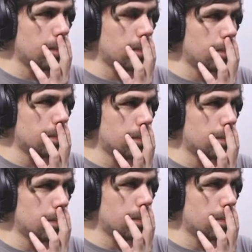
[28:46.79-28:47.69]

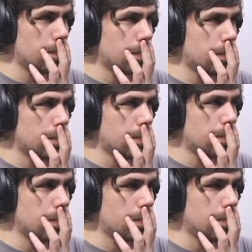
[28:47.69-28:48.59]

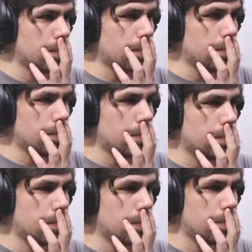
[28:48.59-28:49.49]

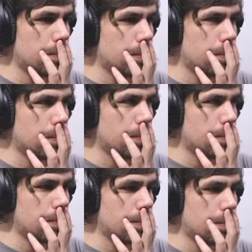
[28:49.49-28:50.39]

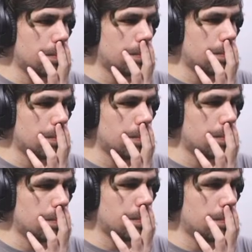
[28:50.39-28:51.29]

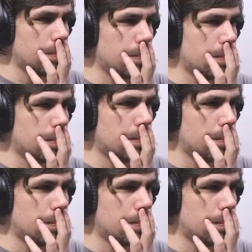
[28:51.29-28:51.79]
[no speech]